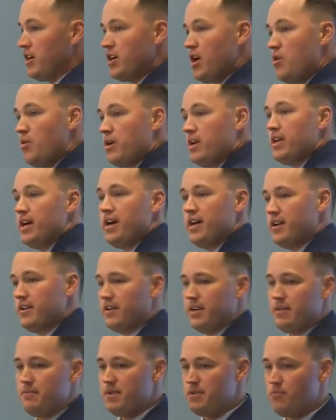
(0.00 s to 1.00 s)
coconut,
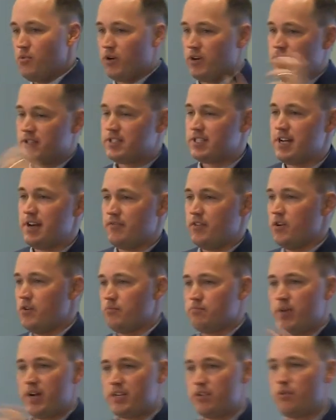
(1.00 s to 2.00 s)
or give me more good stuff,
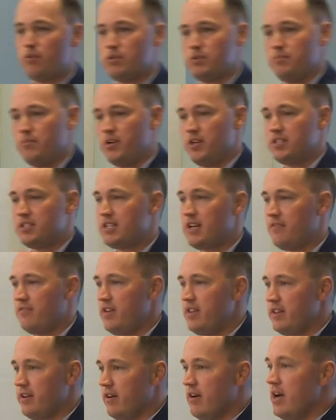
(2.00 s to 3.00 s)
might throw some good stuff
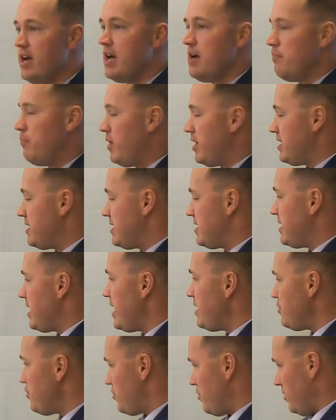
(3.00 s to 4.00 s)
in there. But
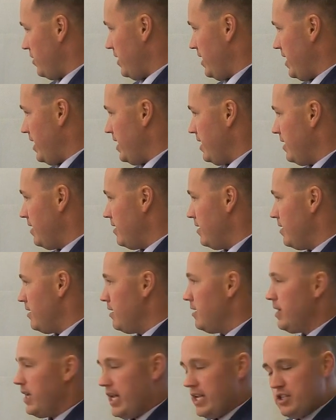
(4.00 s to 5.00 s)
essentially,
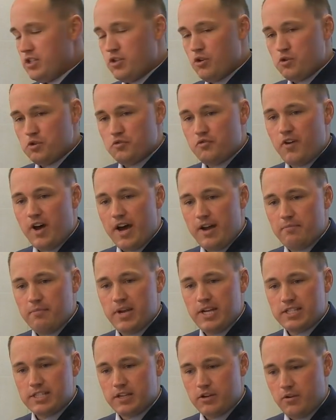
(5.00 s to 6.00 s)
it's those five
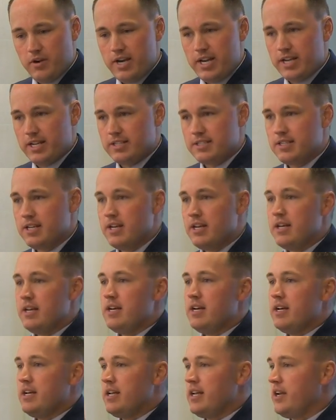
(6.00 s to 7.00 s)
basic ingredients.
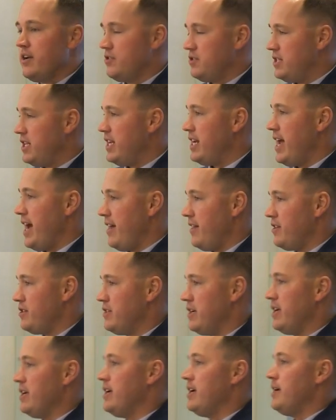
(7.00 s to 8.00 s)
Here's the
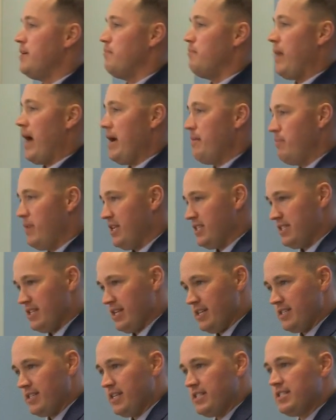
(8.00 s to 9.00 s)
analogy. My
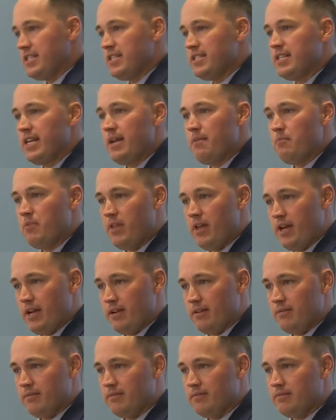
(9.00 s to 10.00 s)
business, it's the same thing.